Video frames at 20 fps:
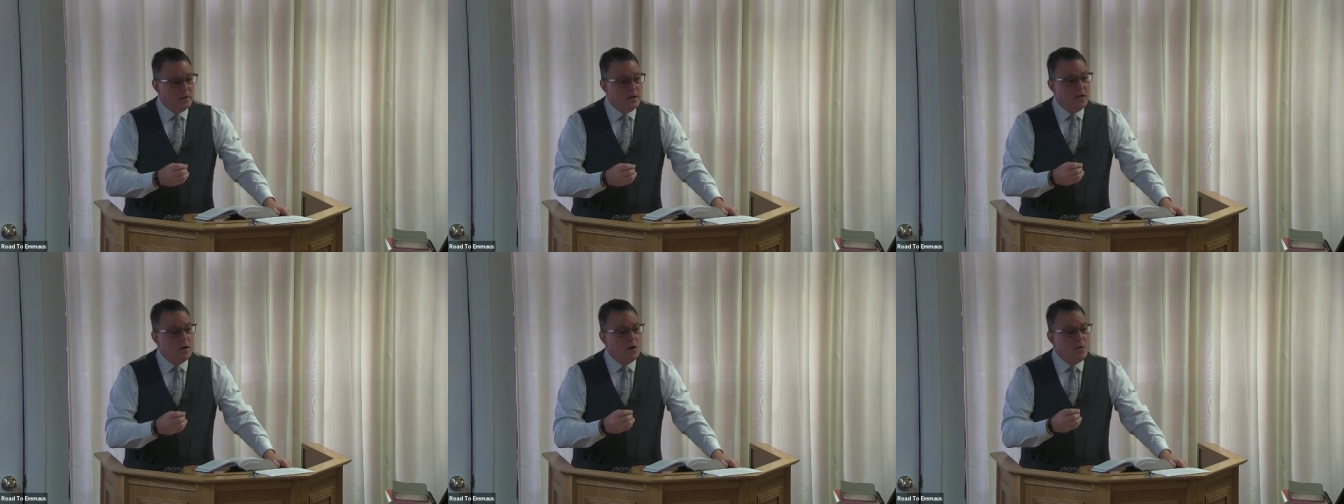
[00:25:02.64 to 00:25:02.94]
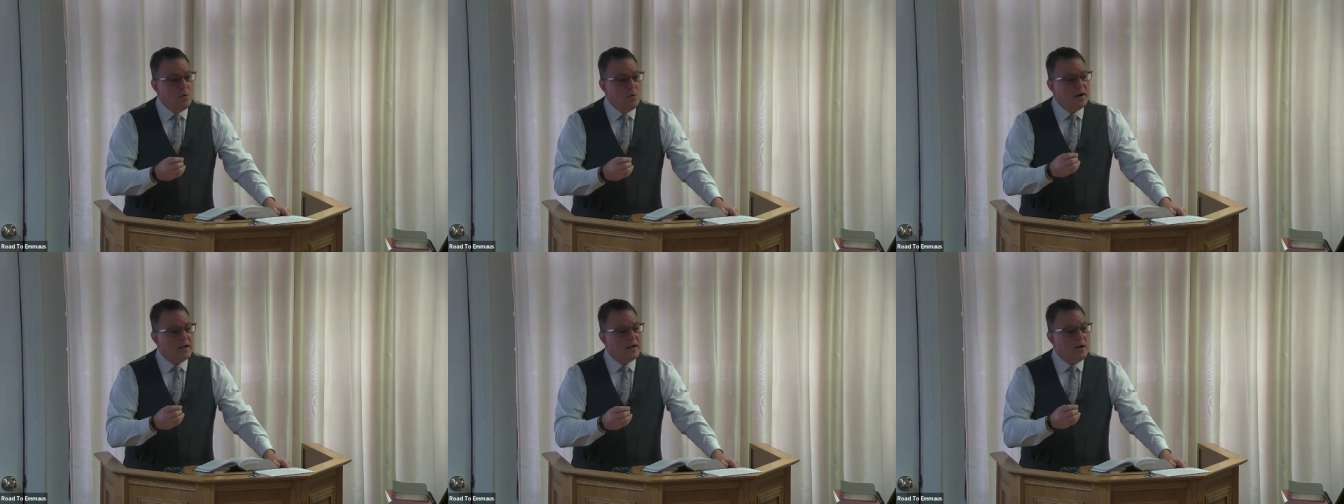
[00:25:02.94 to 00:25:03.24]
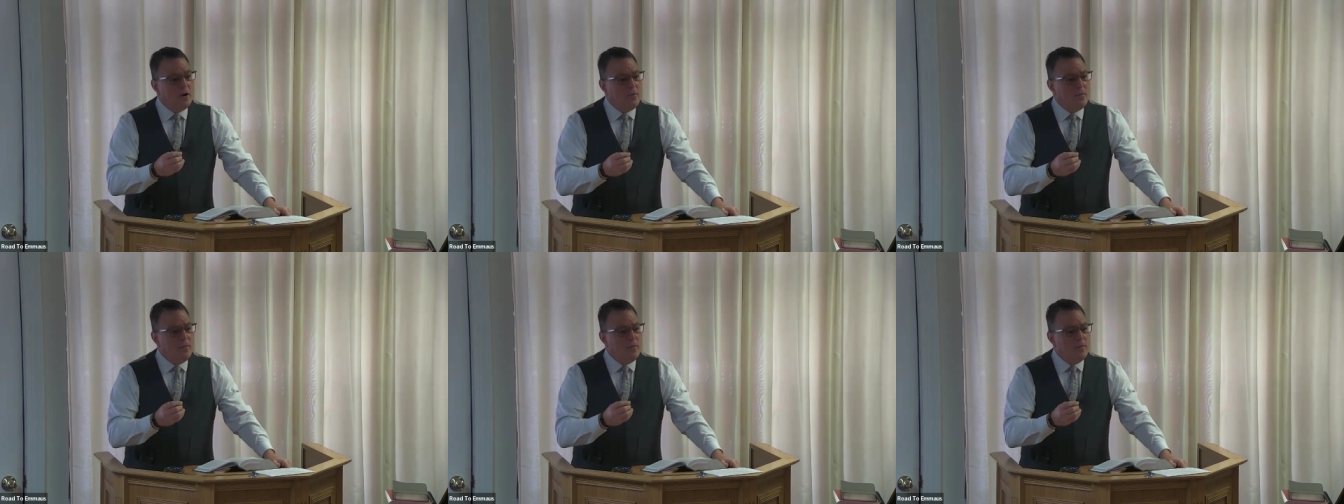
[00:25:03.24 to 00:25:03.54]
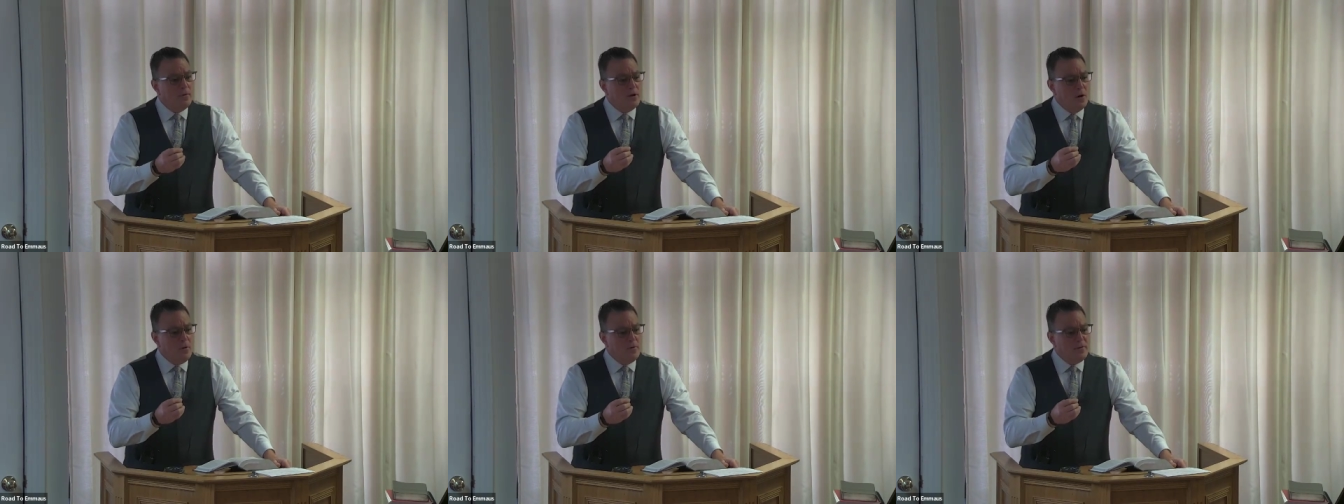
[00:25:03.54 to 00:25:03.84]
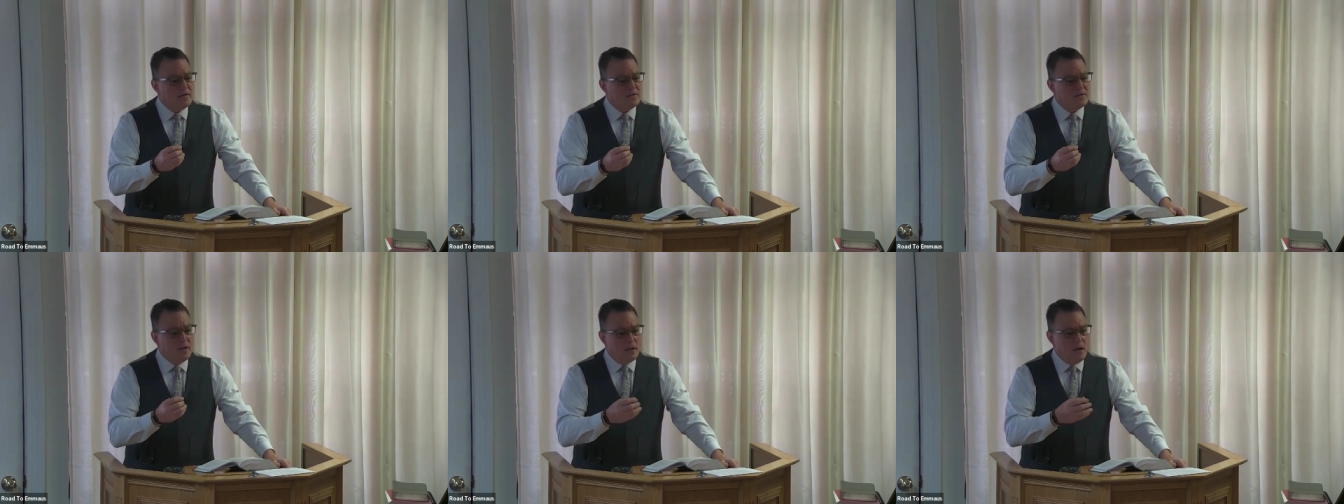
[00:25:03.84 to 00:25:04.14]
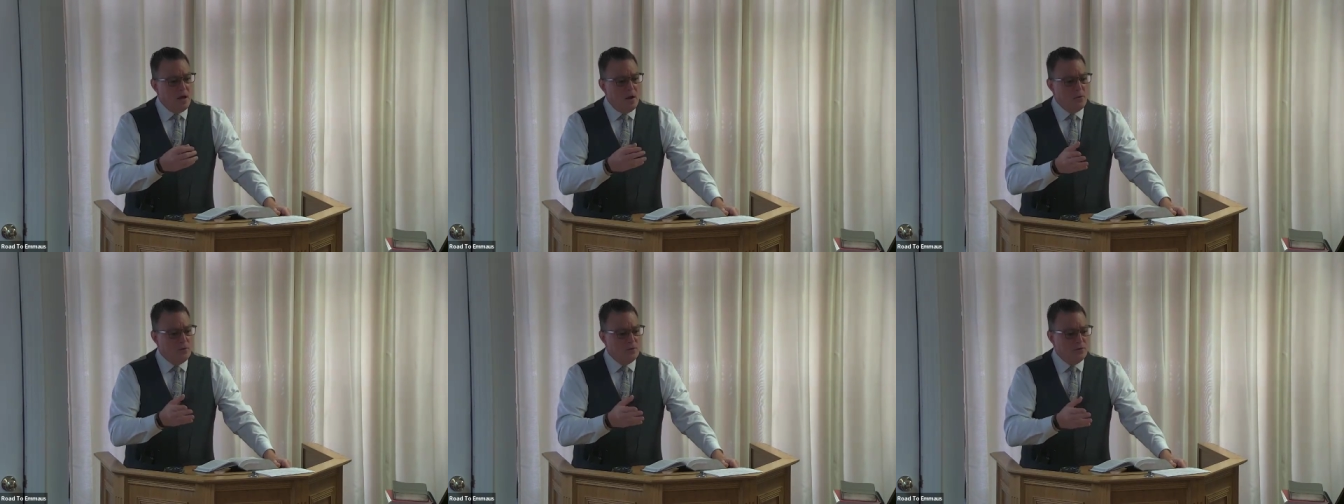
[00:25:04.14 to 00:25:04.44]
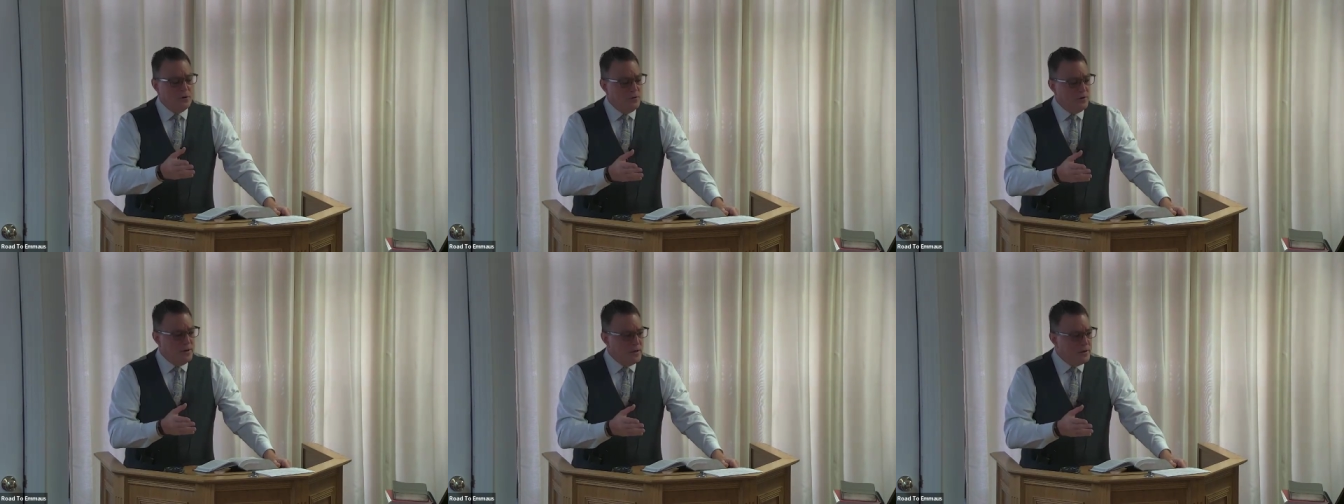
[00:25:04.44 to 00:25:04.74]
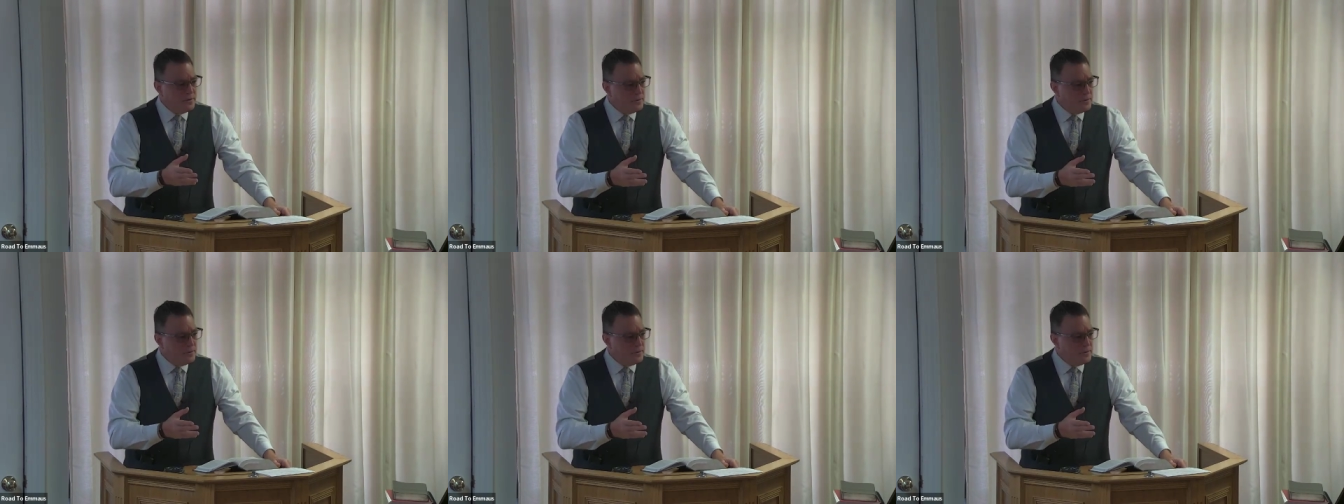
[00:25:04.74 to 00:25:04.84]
You don't want to go go this alone, do you?